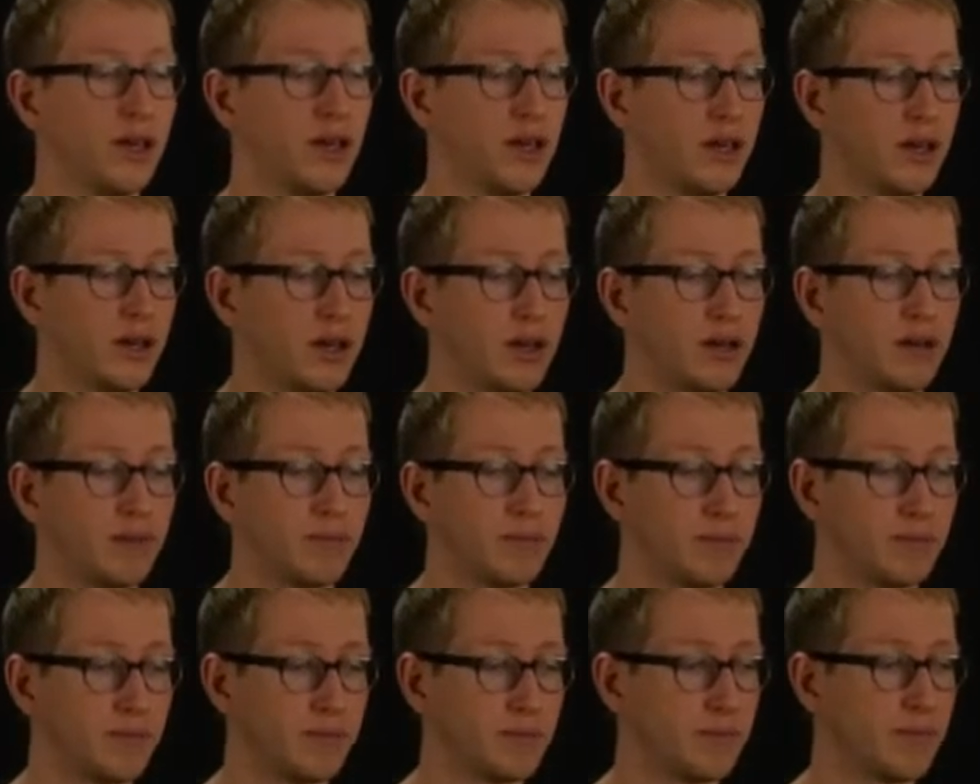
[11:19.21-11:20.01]

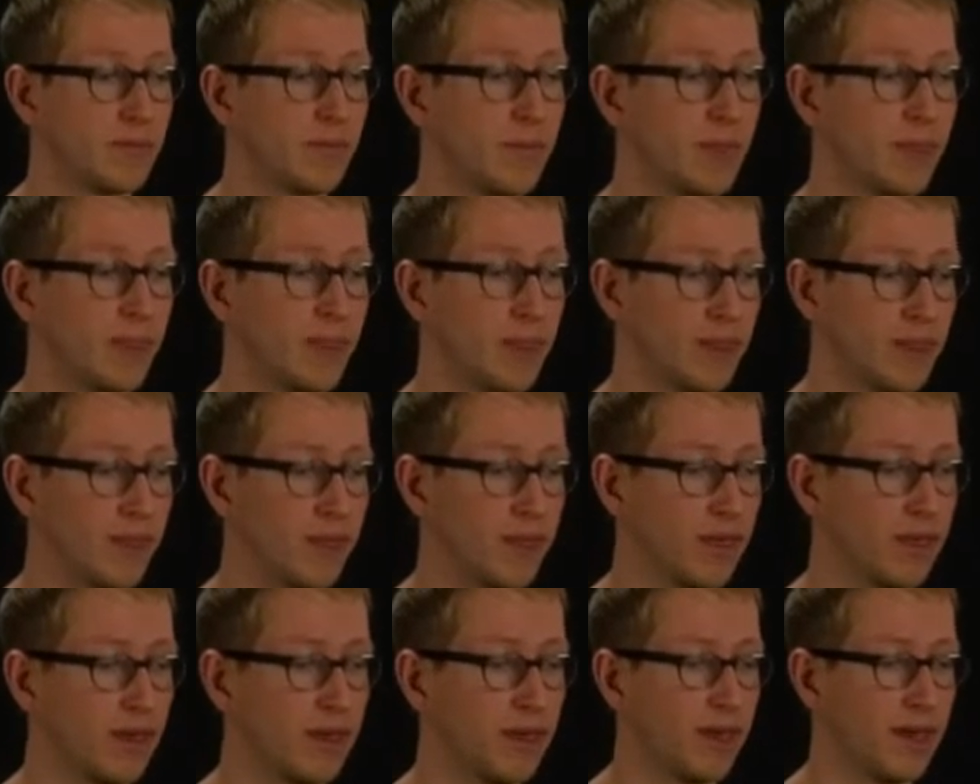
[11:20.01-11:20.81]

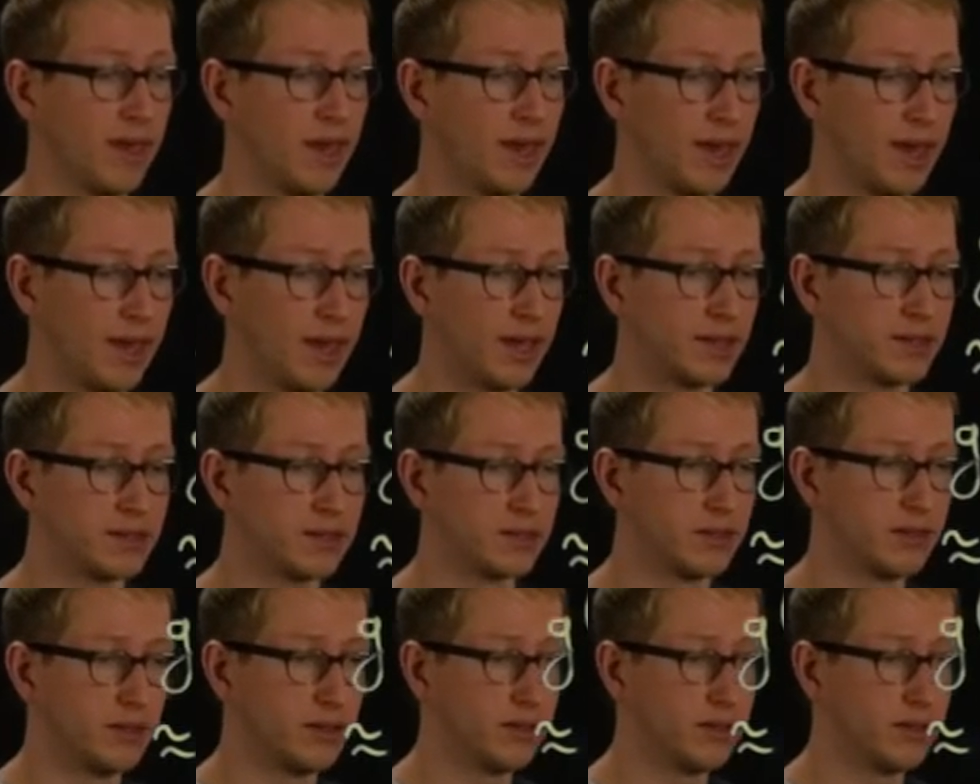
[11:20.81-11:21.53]
And